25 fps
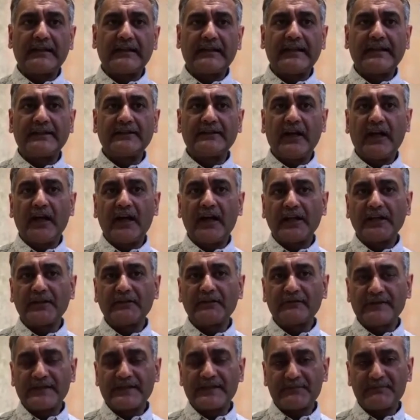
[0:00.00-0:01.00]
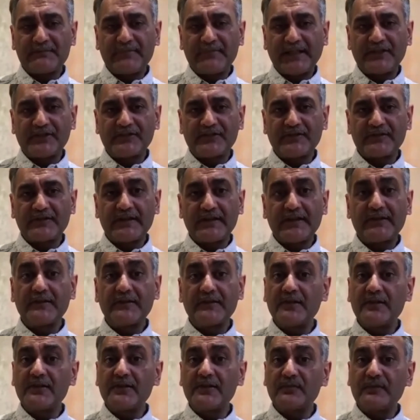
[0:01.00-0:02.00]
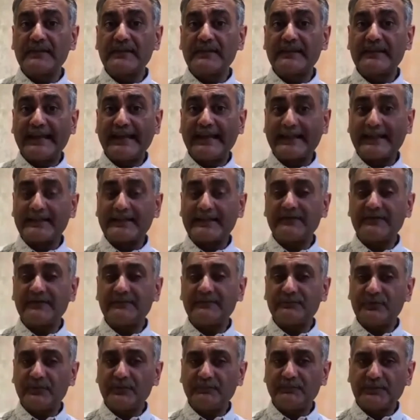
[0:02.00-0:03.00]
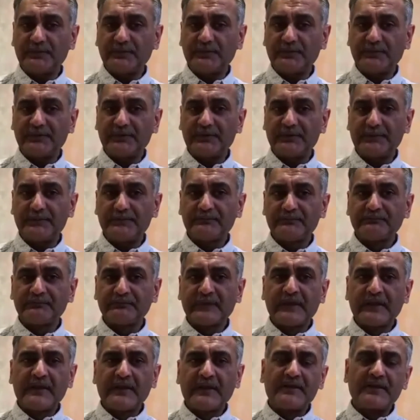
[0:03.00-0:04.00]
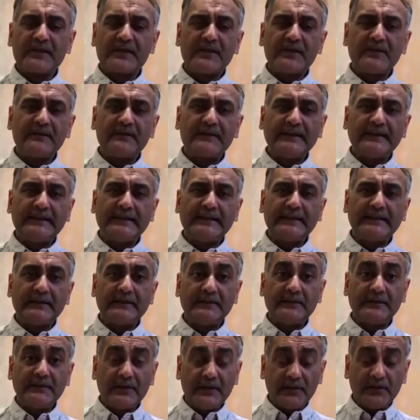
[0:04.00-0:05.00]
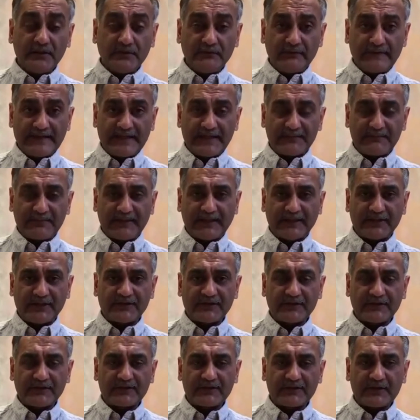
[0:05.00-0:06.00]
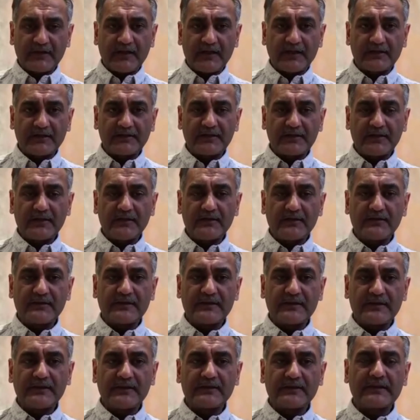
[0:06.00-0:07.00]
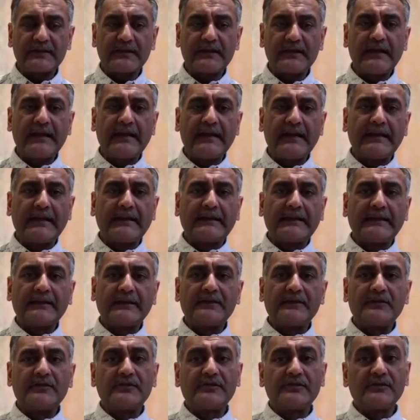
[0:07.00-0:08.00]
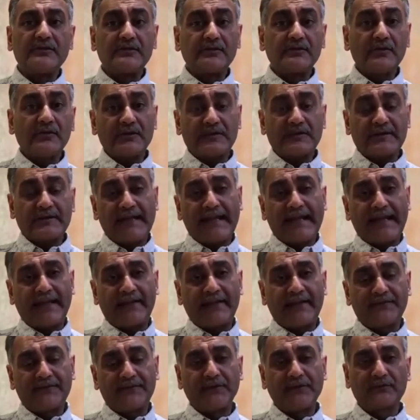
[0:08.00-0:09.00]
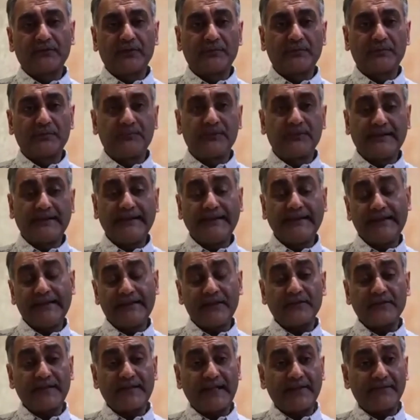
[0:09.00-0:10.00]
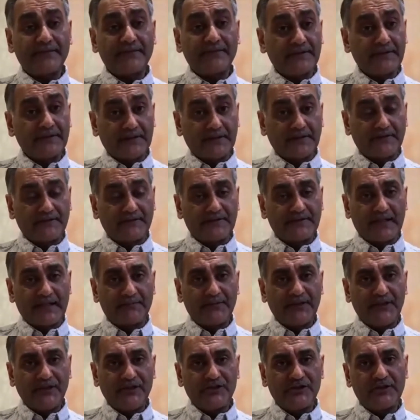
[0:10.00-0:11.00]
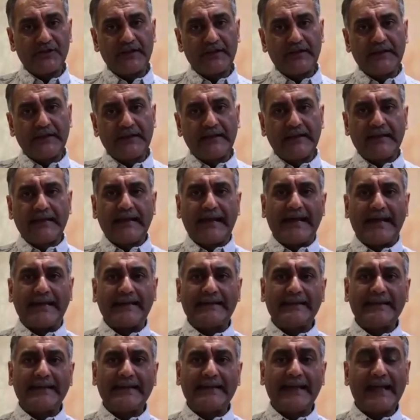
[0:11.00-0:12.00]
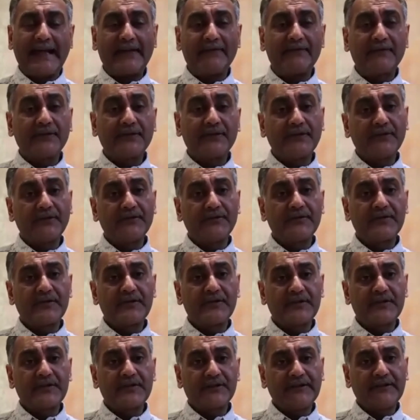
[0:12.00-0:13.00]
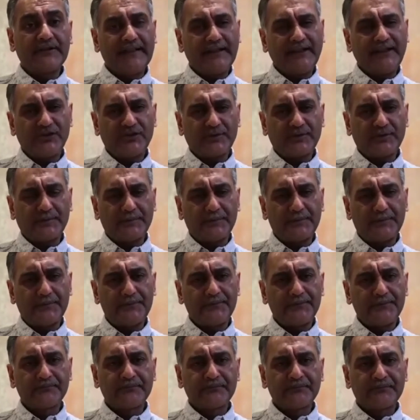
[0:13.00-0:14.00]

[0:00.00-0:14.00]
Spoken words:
and high-risk patients and those with active problems. So the low-risk patients are those that do not have neuropathy, they don't have nerve damage, and they have good circulation.